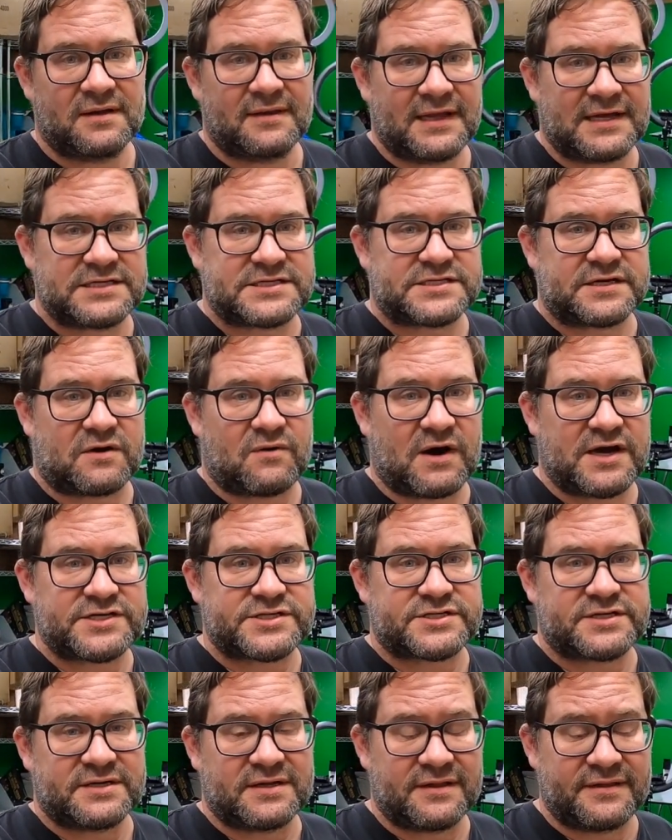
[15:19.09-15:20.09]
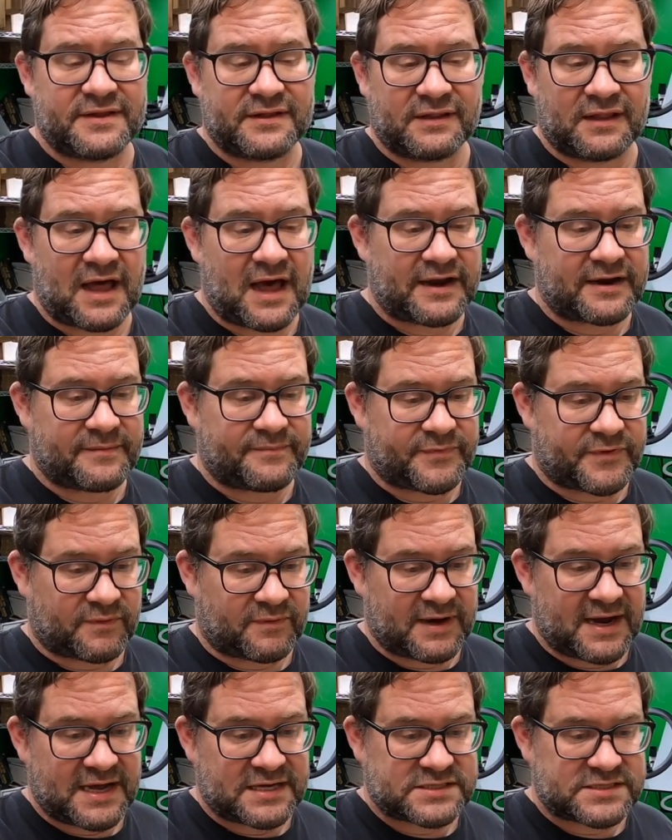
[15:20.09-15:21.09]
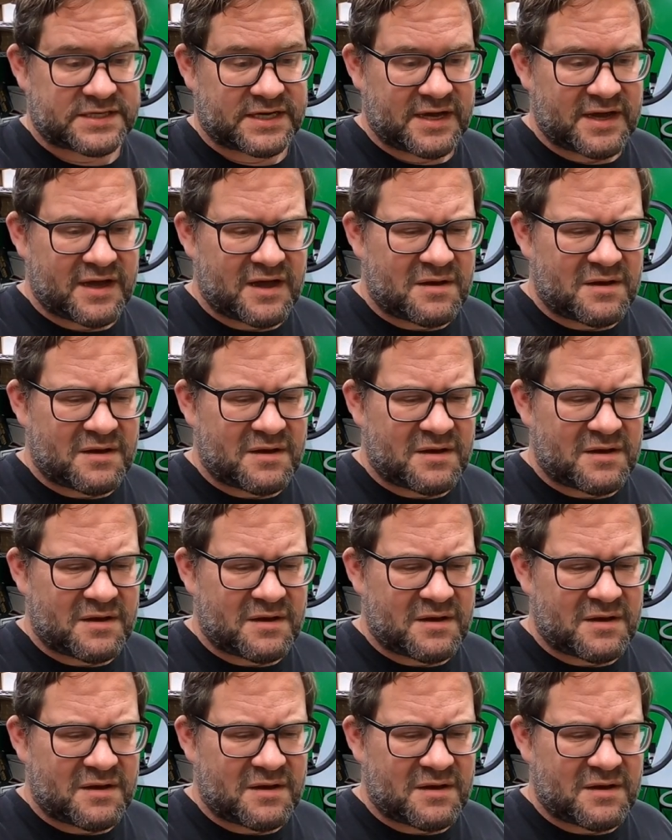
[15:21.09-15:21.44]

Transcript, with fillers: That's the question. And then lot up the rest.